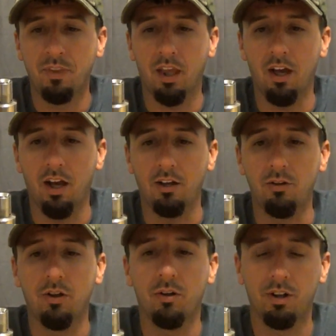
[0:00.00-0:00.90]
I do
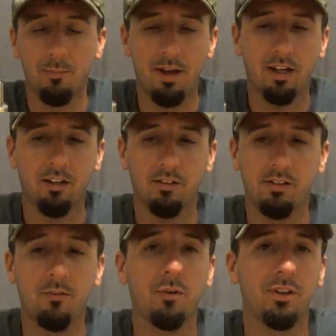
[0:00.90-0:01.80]
know that they make
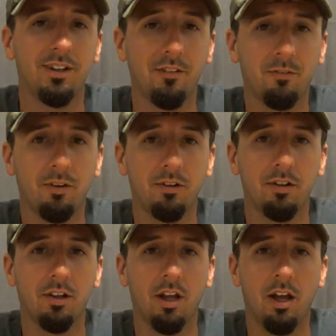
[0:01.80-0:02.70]
several different
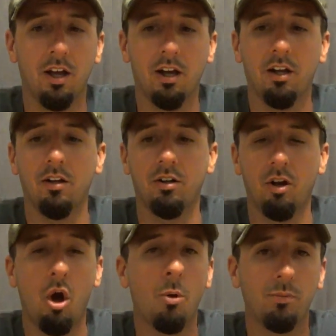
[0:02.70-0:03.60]

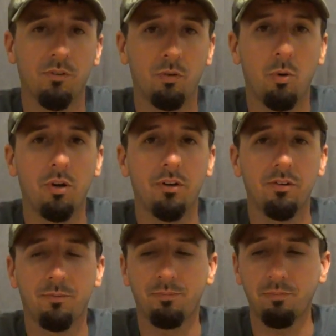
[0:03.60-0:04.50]
ohms of coils.